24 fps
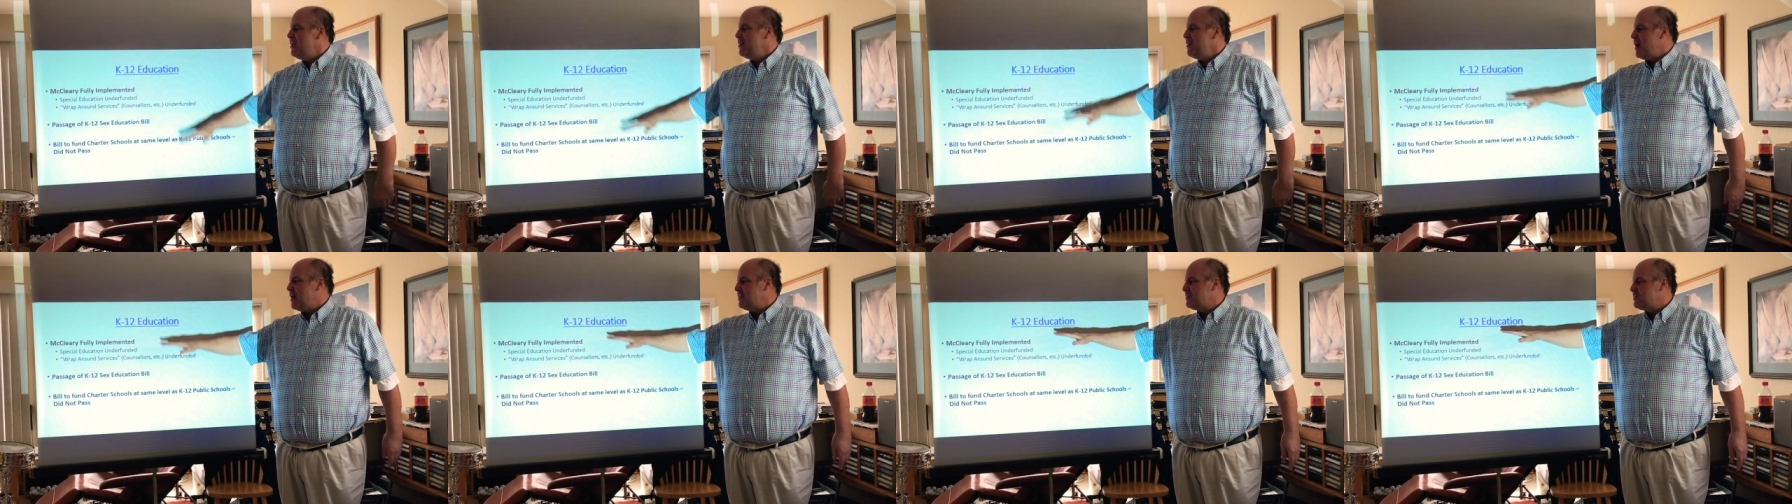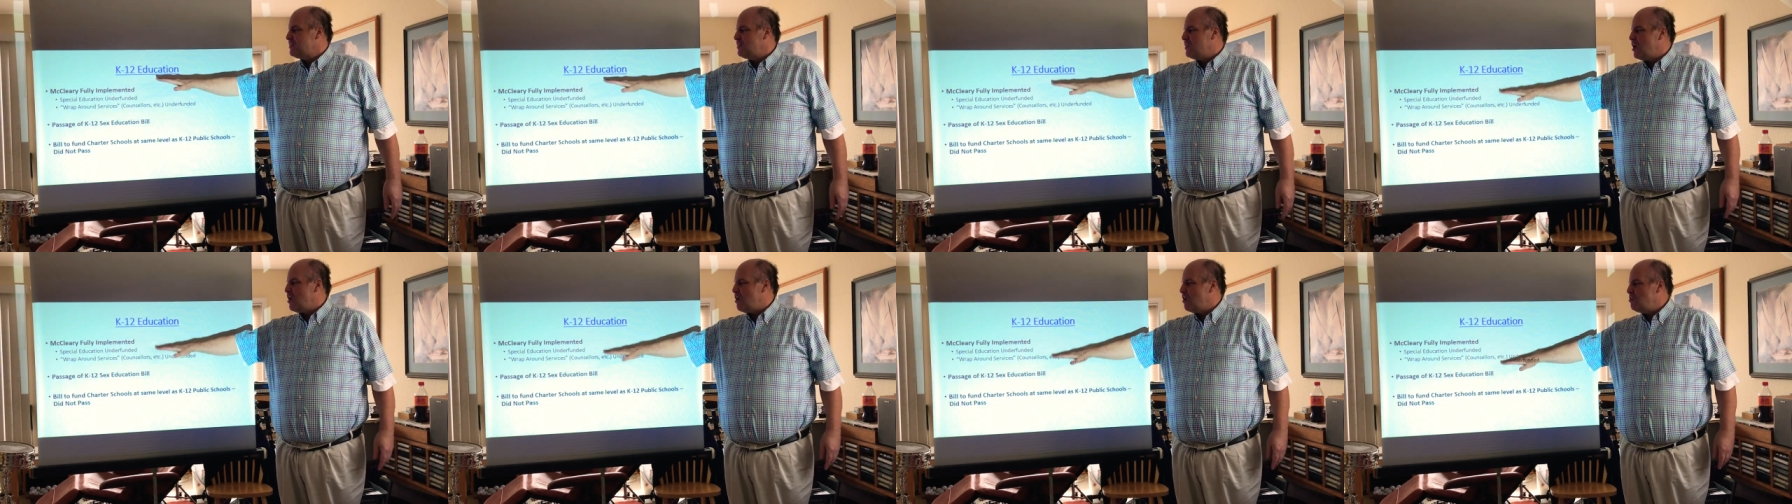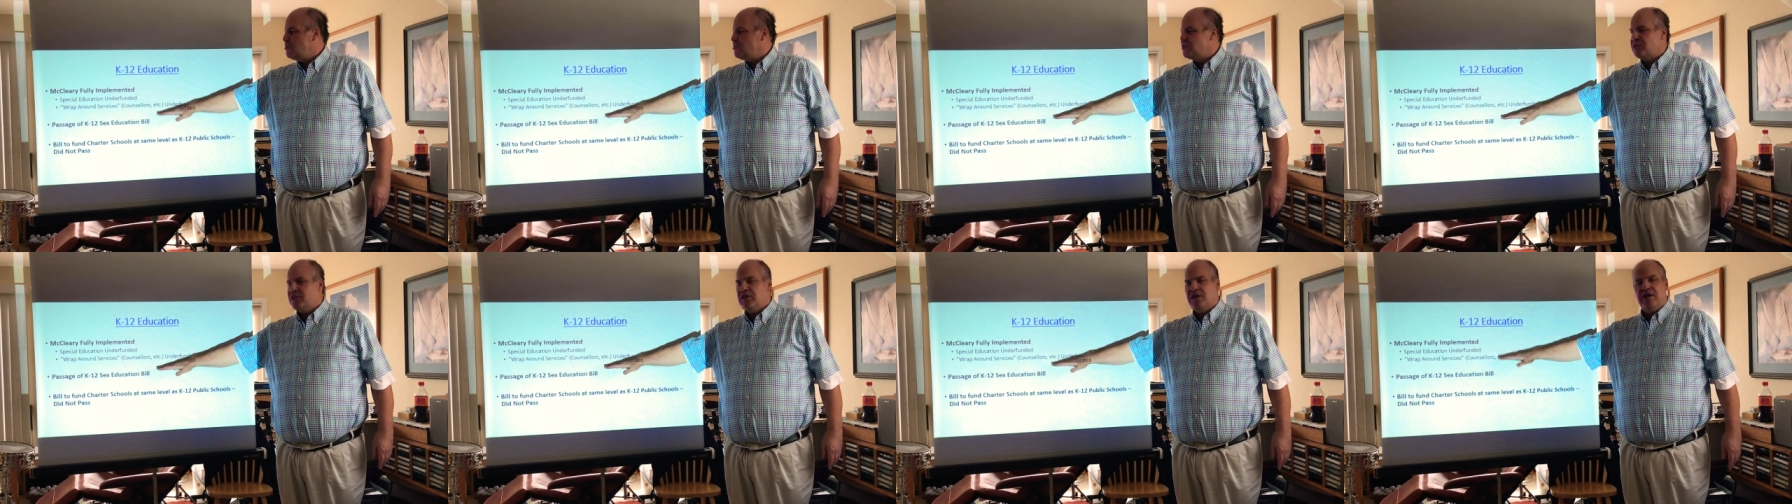That's
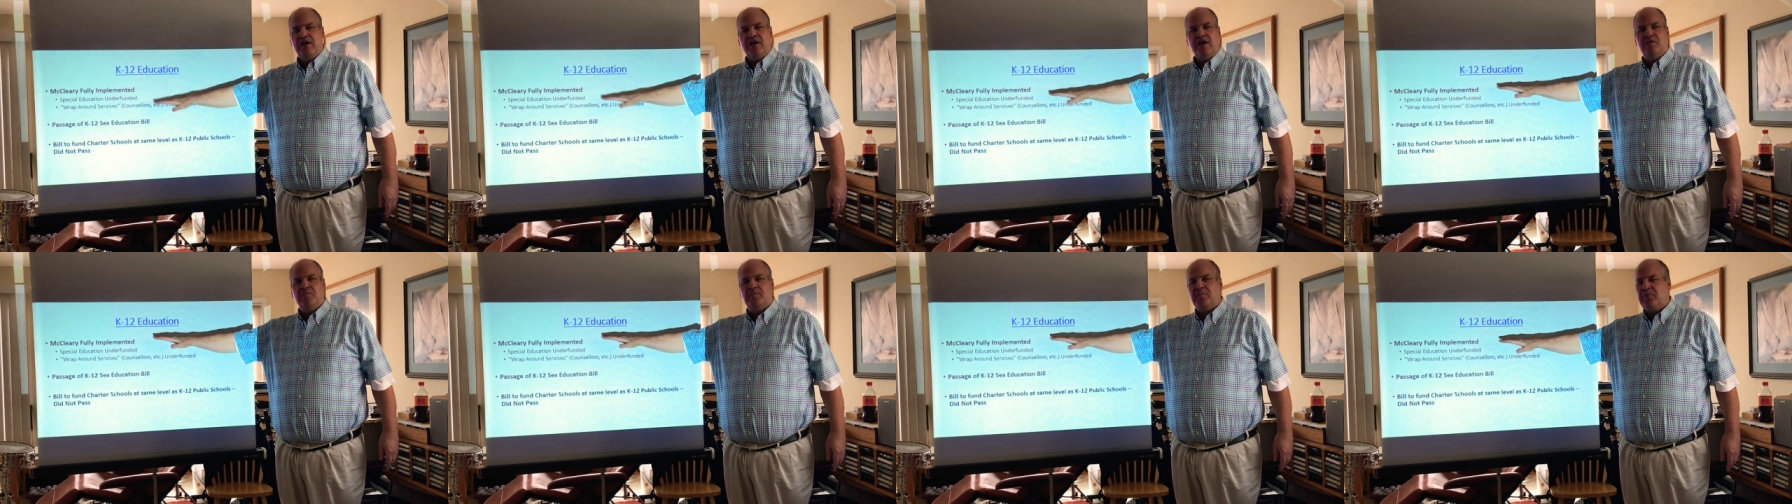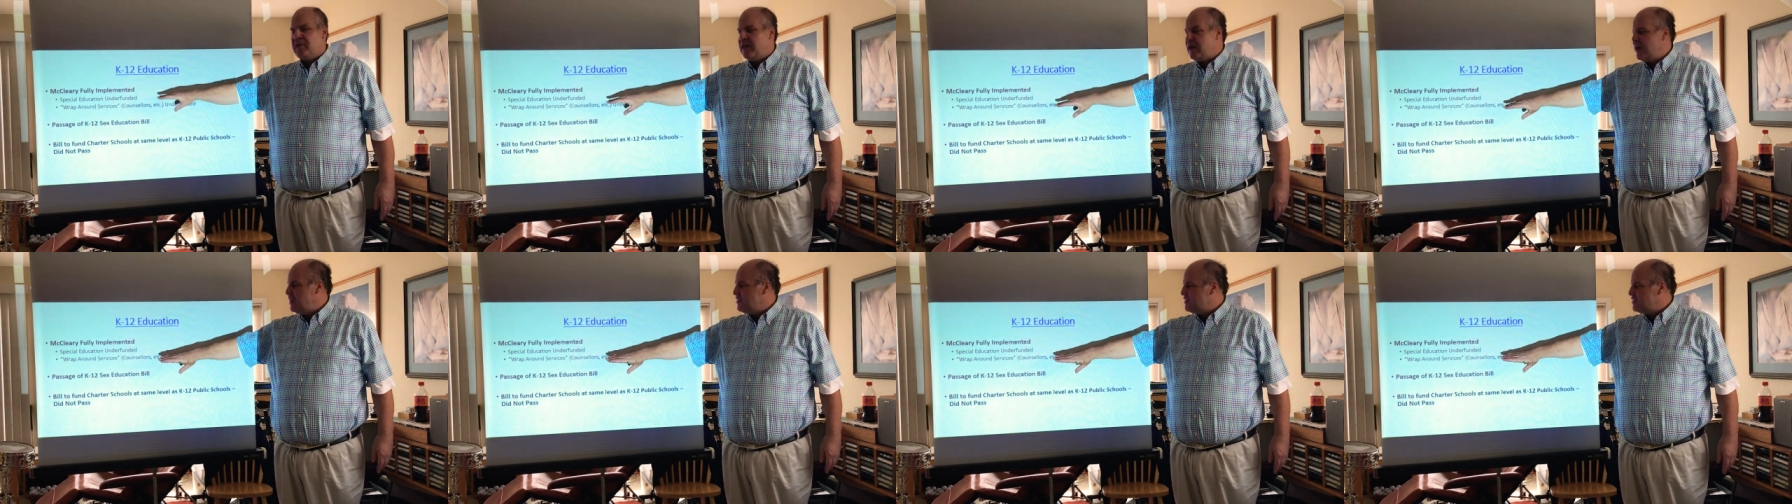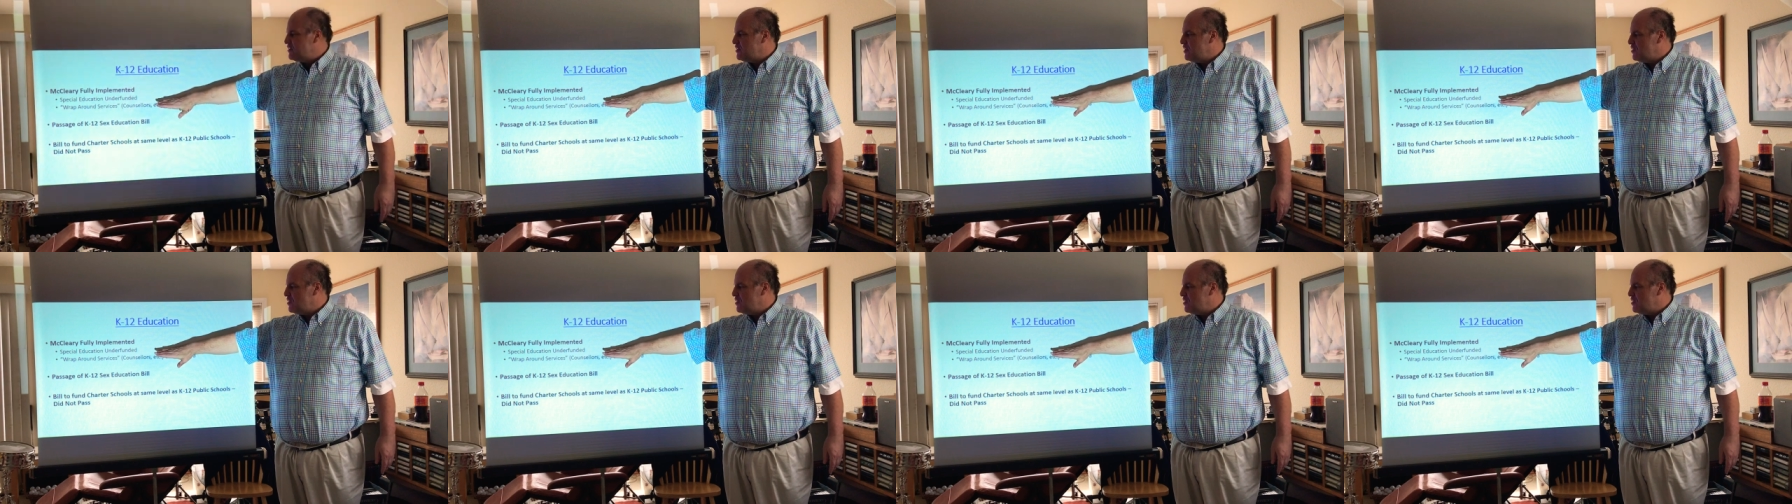largely in place.